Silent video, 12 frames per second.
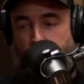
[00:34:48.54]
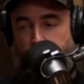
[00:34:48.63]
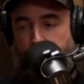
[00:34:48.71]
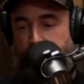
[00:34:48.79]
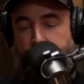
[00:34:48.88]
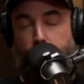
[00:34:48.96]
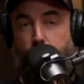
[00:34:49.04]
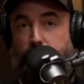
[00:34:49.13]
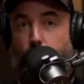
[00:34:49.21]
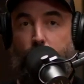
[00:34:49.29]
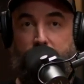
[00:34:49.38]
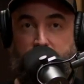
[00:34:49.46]
and
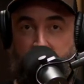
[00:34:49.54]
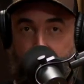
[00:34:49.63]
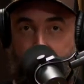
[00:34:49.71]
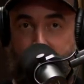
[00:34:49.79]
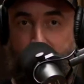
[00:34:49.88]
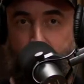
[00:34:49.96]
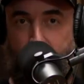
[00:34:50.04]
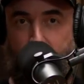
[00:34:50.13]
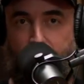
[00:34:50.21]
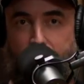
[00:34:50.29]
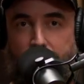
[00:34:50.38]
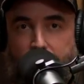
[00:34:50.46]
everyone's why is going to be different,
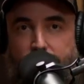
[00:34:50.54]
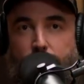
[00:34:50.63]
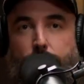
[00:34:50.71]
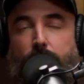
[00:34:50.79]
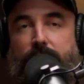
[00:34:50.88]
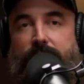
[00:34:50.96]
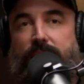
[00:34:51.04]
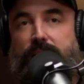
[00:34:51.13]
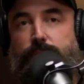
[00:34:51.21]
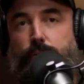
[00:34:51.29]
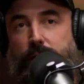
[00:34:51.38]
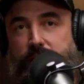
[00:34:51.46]
right? If the
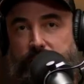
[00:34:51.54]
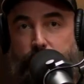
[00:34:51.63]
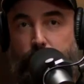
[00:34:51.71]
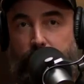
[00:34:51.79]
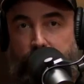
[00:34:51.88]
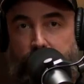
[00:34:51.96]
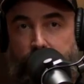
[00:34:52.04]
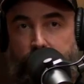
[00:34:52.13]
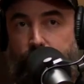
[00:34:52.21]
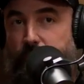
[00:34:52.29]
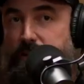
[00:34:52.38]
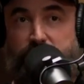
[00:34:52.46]
podcast brings in money
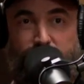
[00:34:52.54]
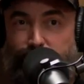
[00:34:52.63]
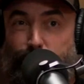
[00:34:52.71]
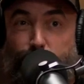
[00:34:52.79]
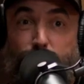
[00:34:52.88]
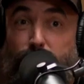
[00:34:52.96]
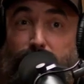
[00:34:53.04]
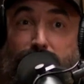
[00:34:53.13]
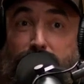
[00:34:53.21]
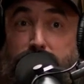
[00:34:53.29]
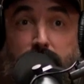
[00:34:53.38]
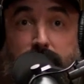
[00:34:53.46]
and the Silvercore
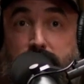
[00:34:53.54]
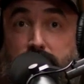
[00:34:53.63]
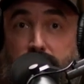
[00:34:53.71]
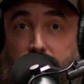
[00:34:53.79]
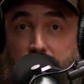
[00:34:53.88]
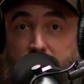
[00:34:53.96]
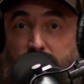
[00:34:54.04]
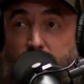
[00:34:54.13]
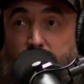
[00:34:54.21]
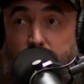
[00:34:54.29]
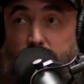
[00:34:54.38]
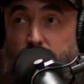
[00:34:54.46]
podcast doesn't, and I
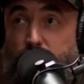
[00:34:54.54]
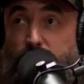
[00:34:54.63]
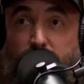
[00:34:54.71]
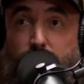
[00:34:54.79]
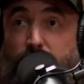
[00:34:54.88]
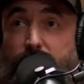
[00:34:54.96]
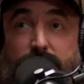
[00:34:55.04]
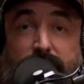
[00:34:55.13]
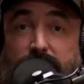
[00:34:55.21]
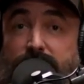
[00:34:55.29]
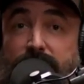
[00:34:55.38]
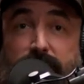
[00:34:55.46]
don't know, I don't have any
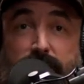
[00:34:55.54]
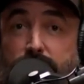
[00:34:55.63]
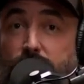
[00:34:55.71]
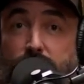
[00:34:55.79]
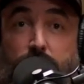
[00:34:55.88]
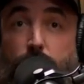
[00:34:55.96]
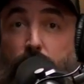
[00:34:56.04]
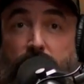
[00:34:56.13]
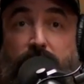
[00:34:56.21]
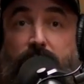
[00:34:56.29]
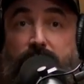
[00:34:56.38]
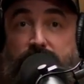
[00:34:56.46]
intentions of ever
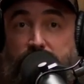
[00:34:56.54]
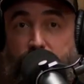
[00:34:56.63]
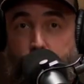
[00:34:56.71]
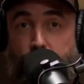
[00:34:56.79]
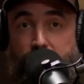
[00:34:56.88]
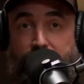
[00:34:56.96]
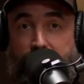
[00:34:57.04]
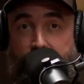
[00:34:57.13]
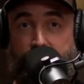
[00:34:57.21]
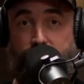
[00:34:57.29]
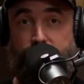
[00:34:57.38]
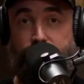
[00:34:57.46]
monetizing the podcast.